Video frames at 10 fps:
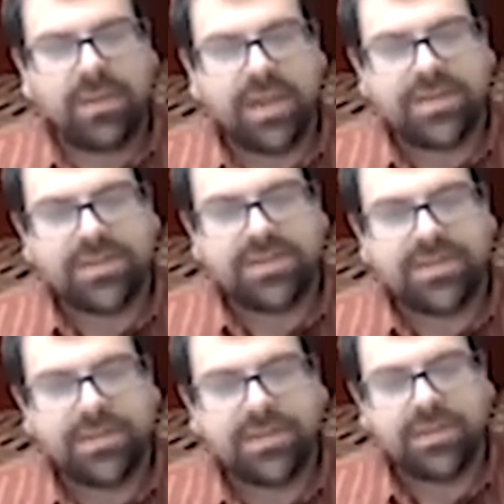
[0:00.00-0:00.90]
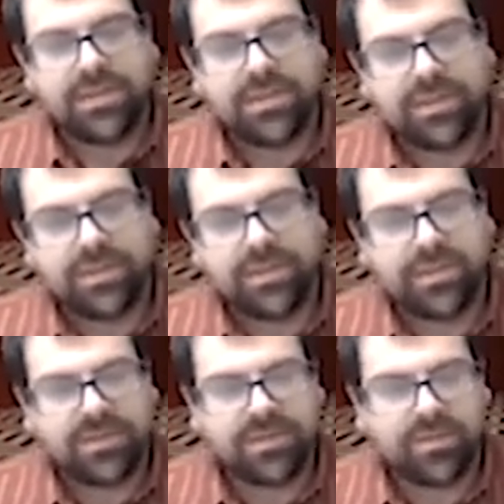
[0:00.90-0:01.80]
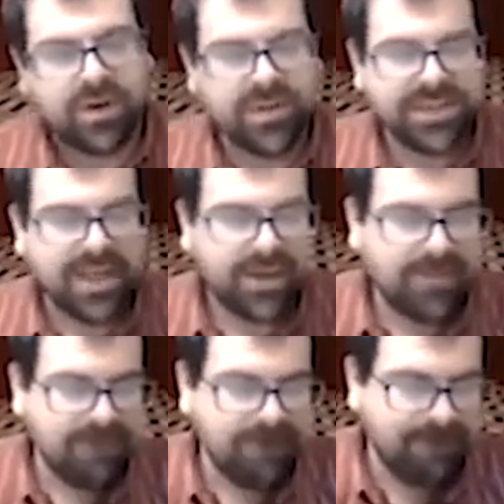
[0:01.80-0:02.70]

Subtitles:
plus square the second.